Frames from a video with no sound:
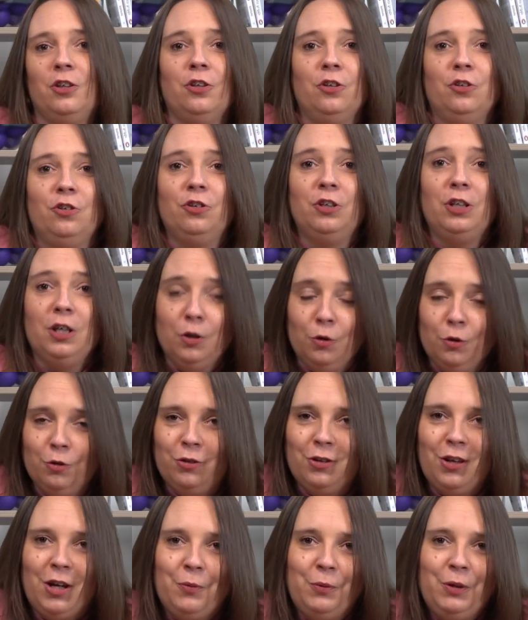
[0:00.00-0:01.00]
the
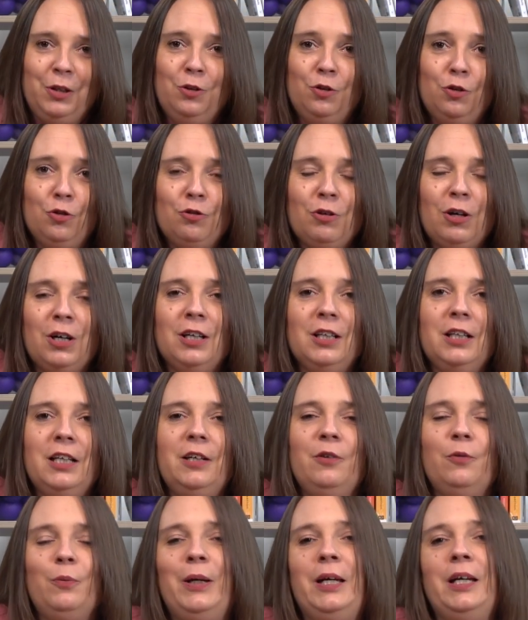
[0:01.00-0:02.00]
skills that we struggle
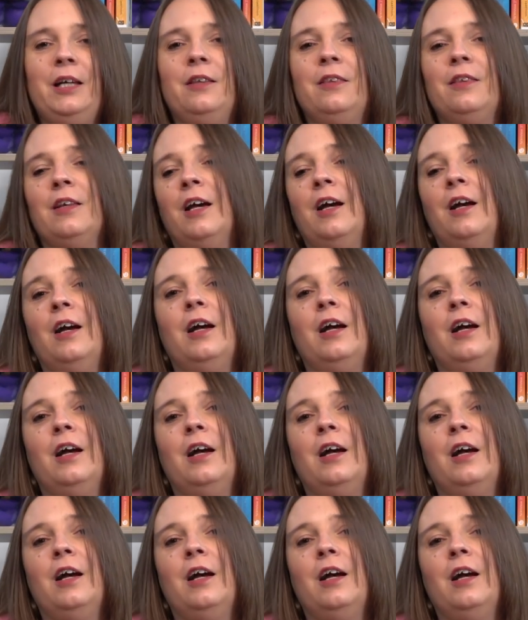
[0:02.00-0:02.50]
with.